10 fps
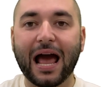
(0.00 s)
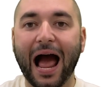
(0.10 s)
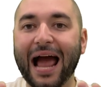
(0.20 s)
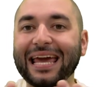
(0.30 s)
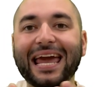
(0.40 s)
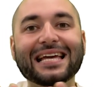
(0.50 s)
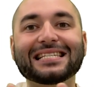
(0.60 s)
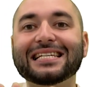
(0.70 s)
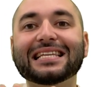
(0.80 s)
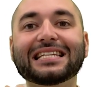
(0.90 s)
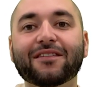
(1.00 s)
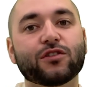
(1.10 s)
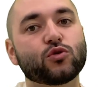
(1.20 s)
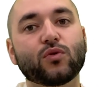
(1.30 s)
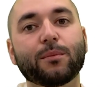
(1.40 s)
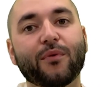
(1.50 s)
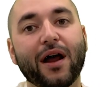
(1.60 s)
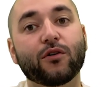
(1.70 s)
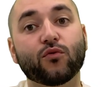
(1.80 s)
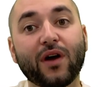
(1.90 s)
I can't see the difference between brown
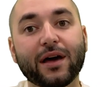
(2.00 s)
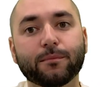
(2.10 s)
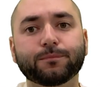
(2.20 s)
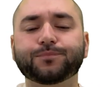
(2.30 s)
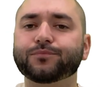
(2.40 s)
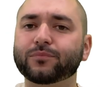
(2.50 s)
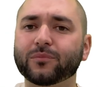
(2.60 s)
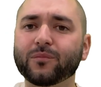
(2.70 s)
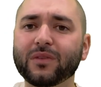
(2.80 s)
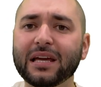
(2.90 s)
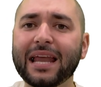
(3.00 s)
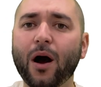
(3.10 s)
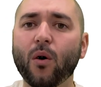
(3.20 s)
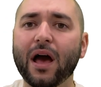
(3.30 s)
and red. Now,